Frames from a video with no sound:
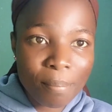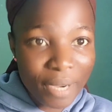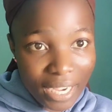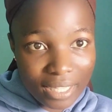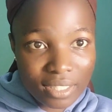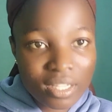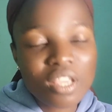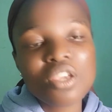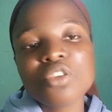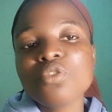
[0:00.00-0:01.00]
bags,
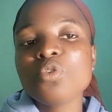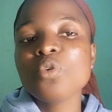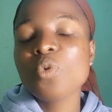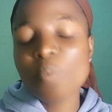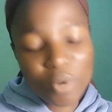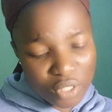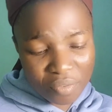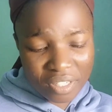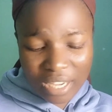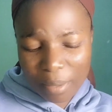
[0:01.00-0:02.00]
you most
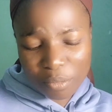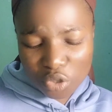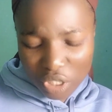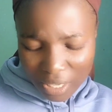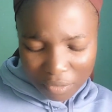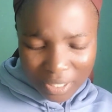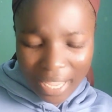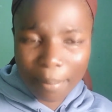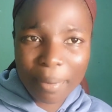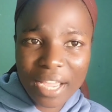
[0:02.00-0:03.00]
of the times you just have to
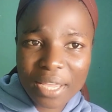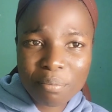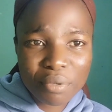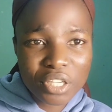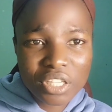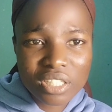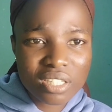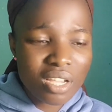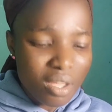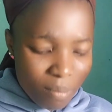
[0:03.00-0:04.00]
like buy bead,
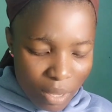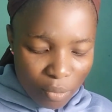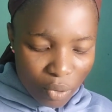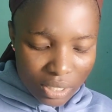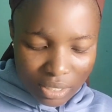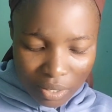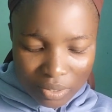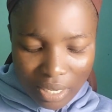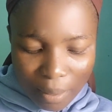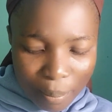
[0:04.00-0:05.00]
maybe
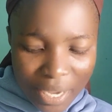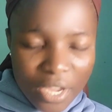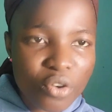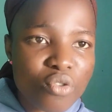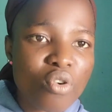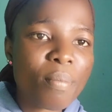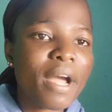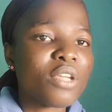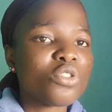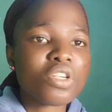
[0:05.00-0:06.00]
1,000, buy a rope,
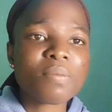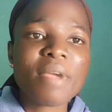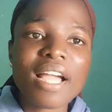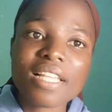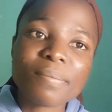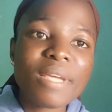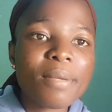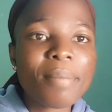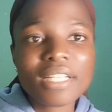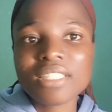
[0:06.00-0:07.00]
and you just make as
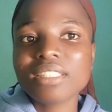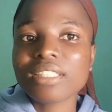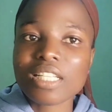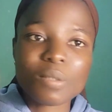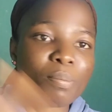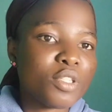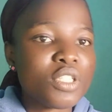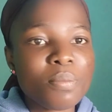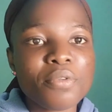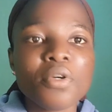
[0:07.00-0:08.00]
many patterns as
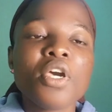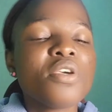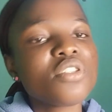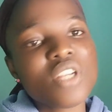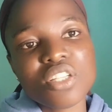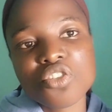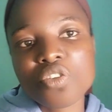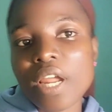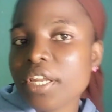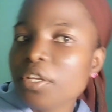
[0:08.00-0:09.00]
possible. You just
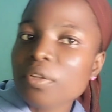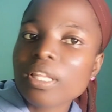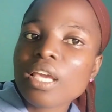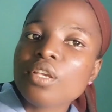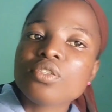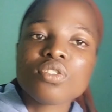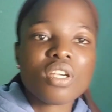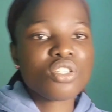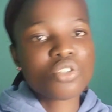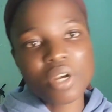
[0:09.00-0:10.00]
try new things, you
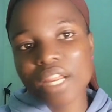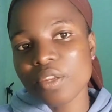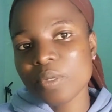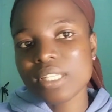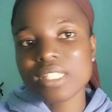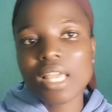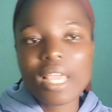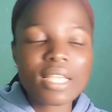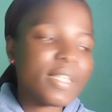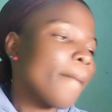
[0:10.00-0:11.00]
just try new
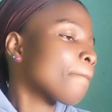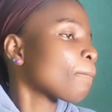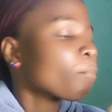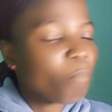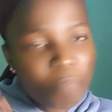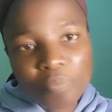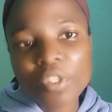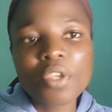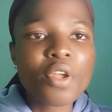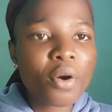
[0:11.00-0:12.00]
designs,
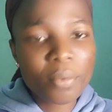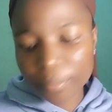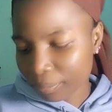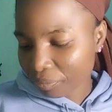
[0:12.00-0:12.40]
you know.